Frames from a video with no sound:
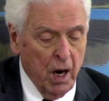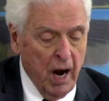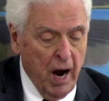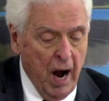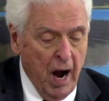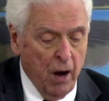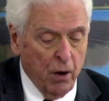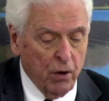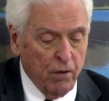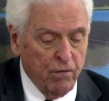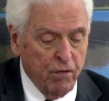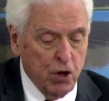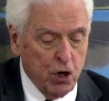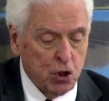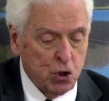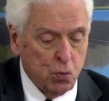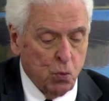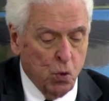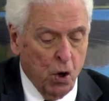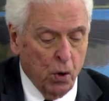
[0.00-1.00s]
out of
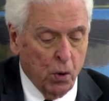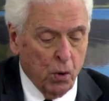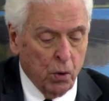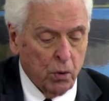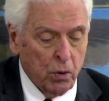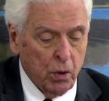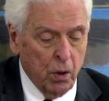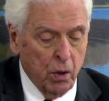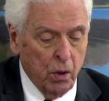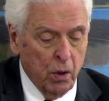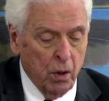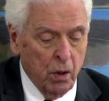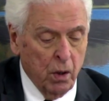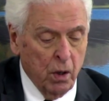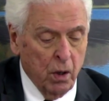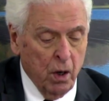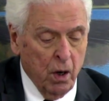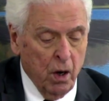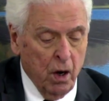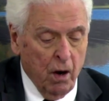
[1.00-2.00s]
this world.
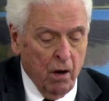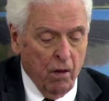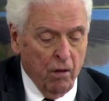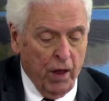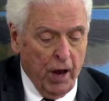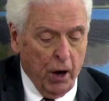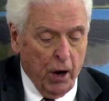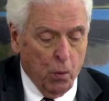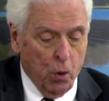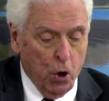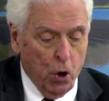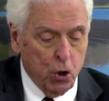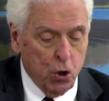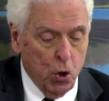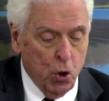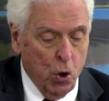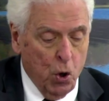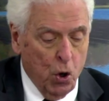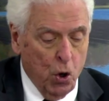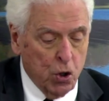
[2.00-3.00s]
They were
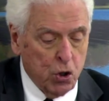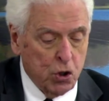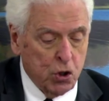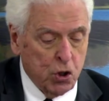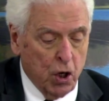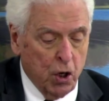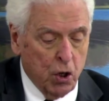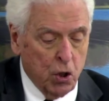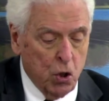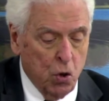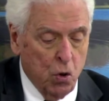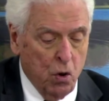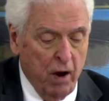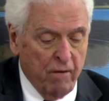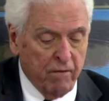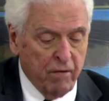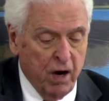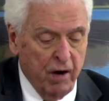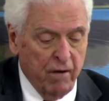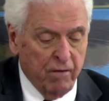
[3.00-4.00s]
yours, and you
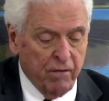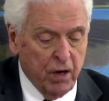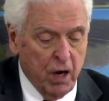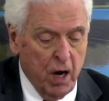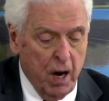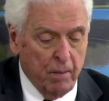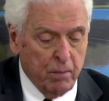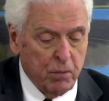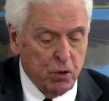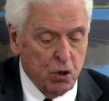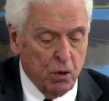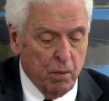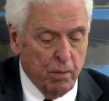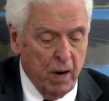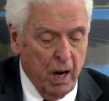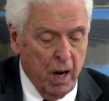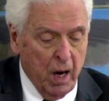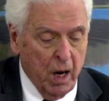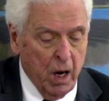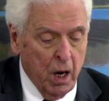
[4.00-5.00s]
have given them to
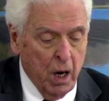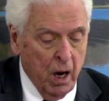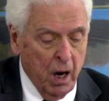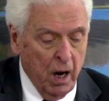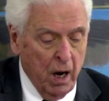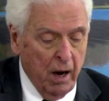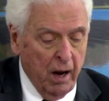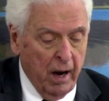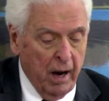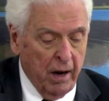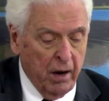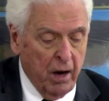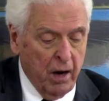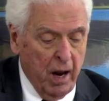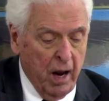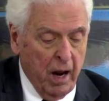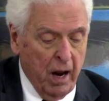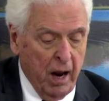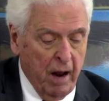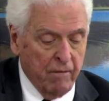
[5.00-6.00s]
me, and
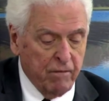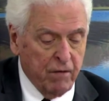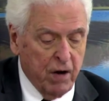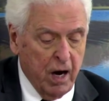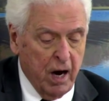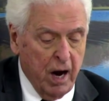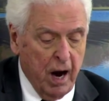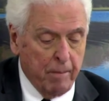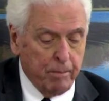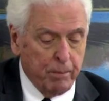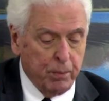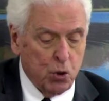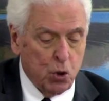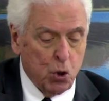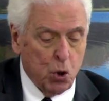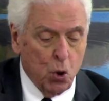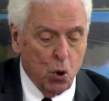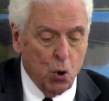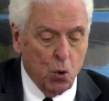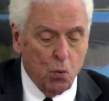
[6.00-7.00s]
they have kept
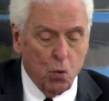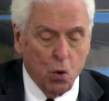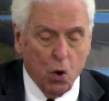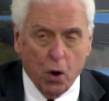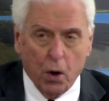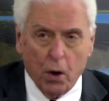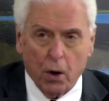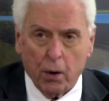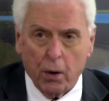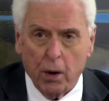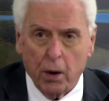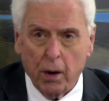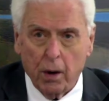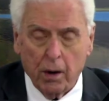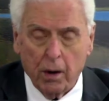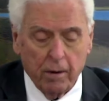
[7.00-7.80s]
your word.